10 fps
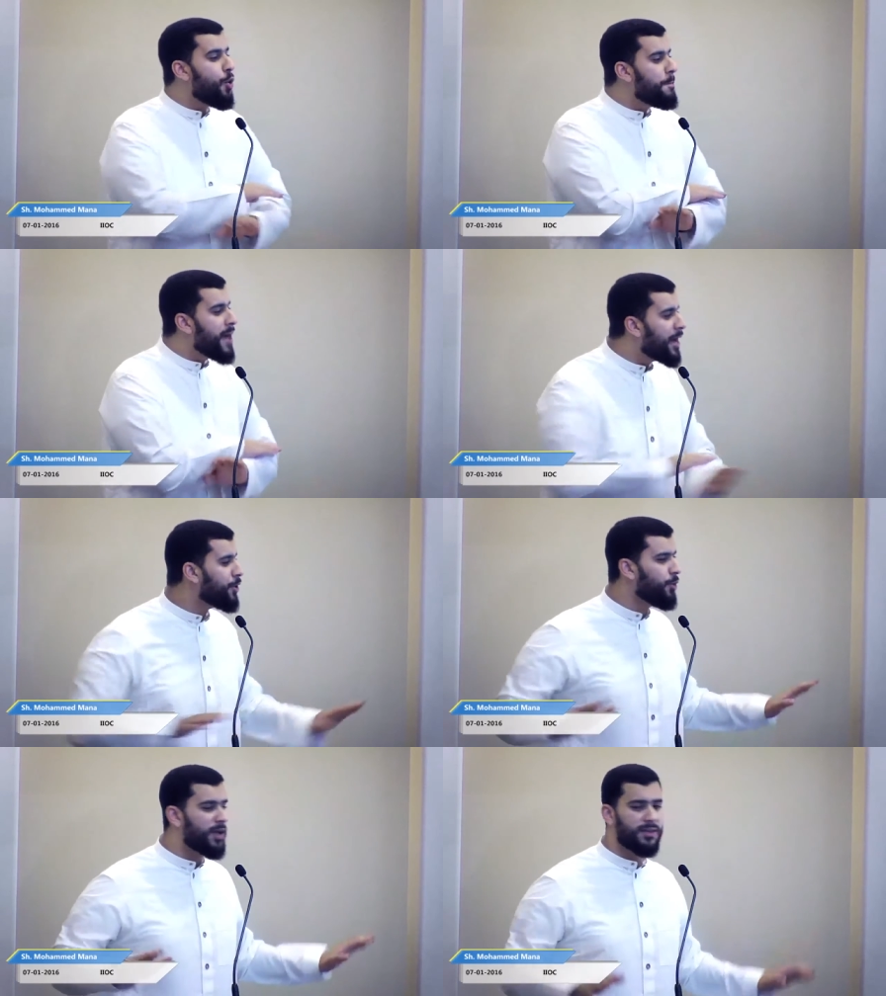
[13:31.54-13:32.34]
No
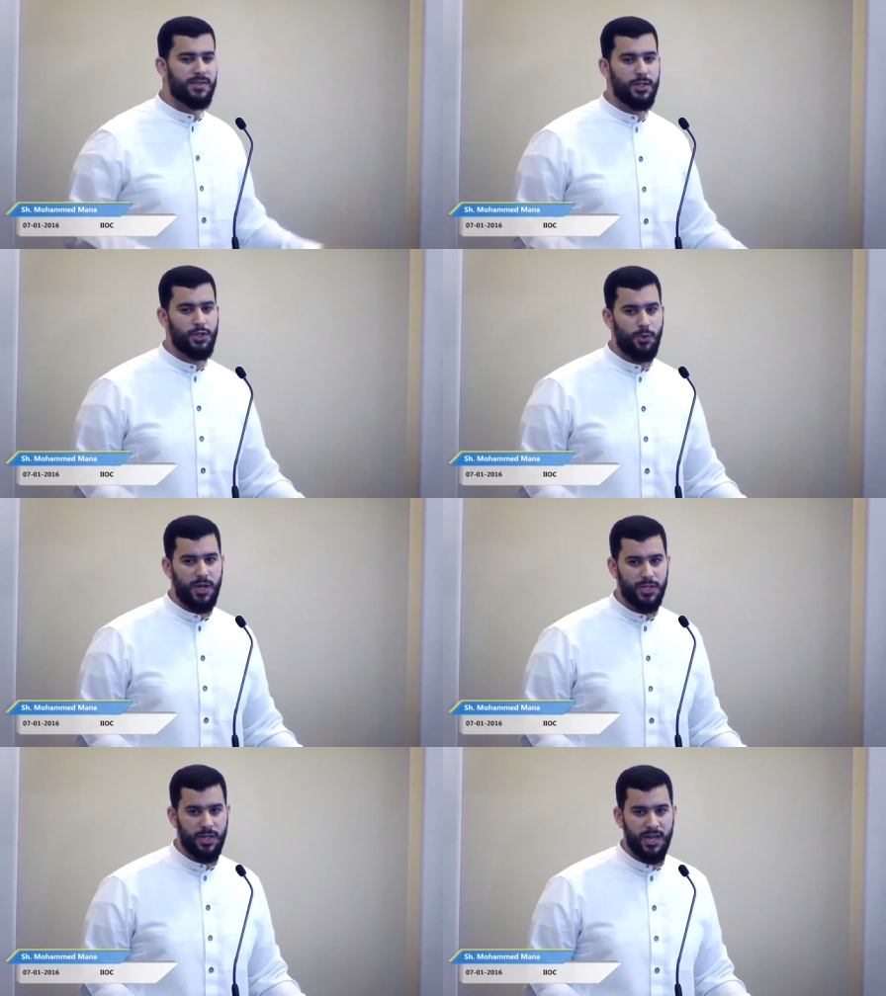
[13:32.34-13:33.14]
matter what the
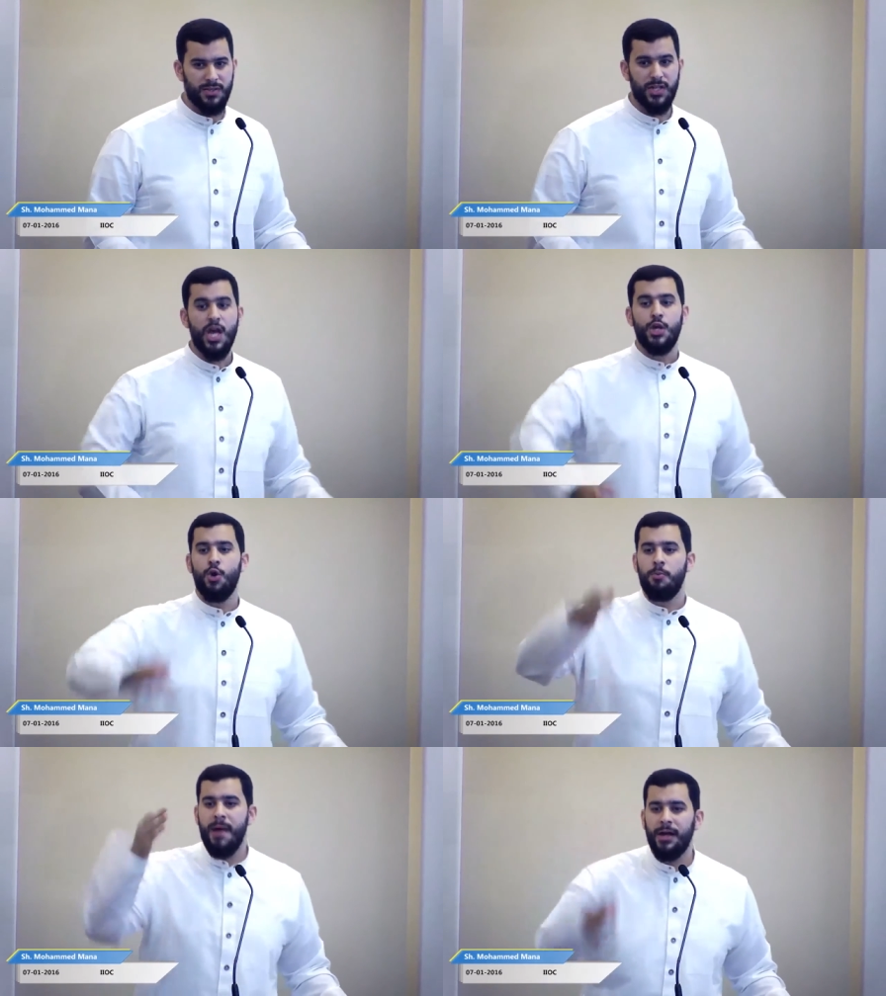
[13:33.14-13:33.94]
situation is,
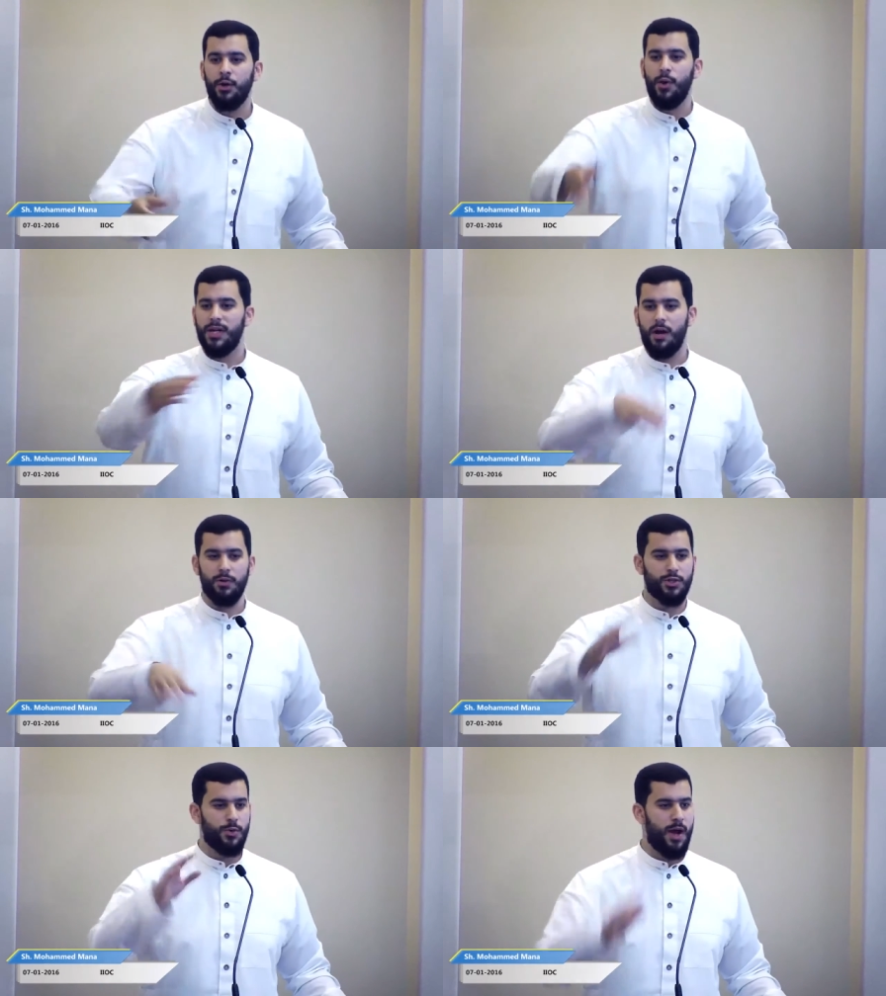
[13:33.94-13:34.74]
no matter what
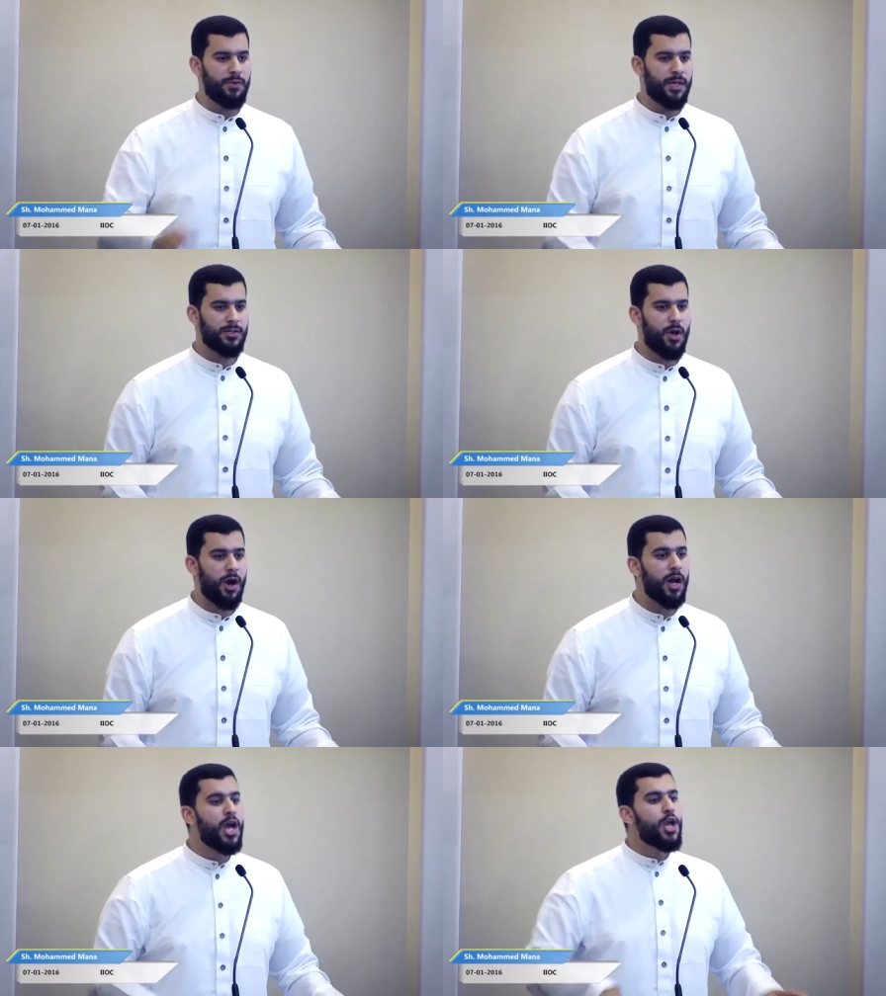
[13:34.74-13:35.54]
our surroundings
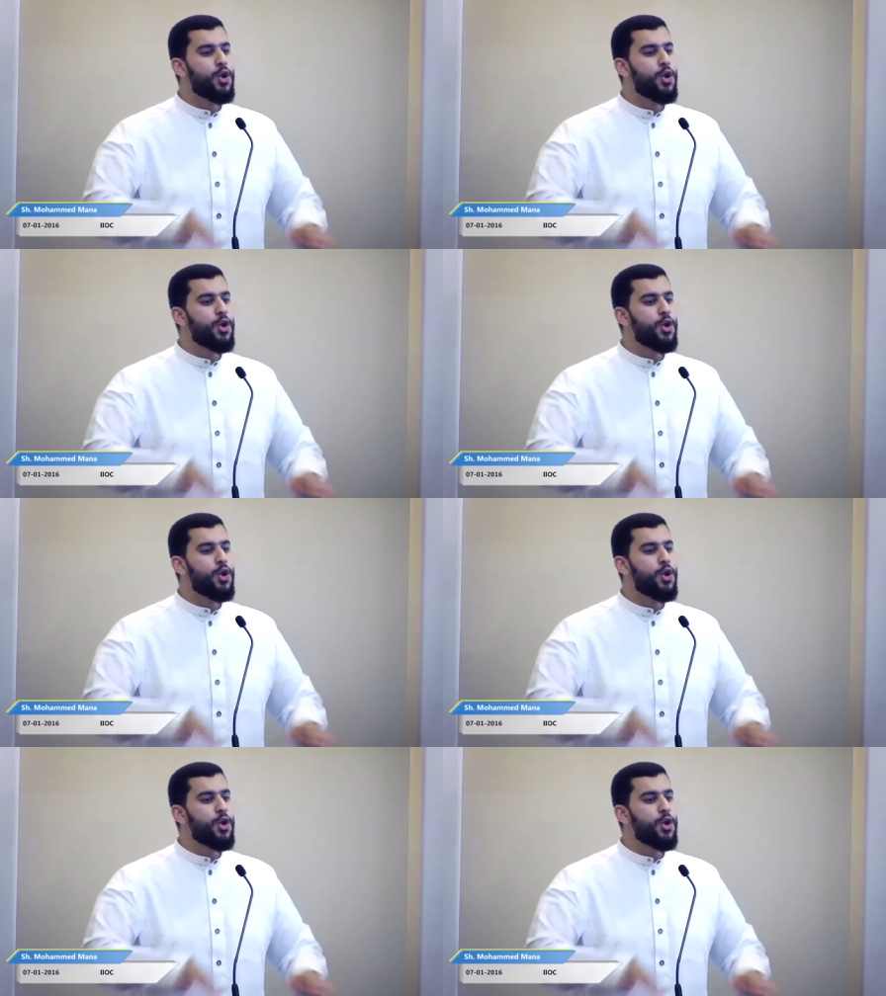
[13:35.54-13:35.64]
are,